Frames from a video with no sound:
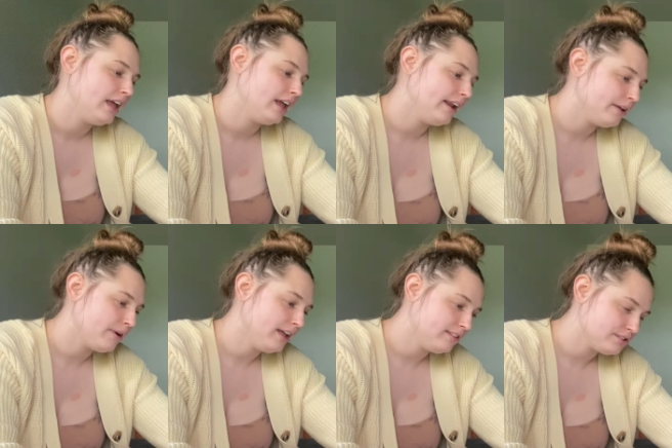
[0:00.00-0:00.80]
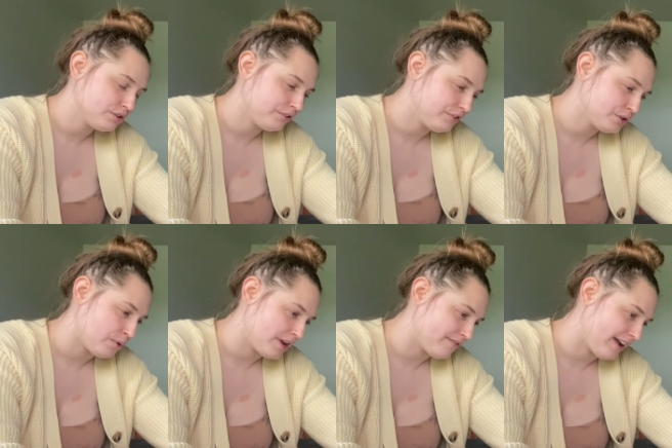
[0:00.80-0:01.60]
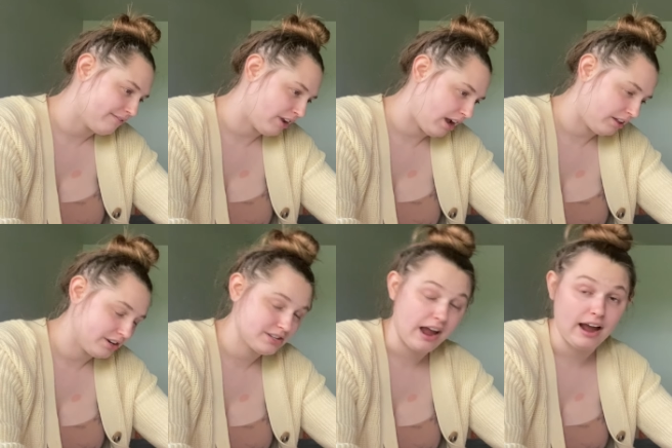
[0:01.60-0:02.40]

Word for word: Anyway, this sold for twenty-five dollars.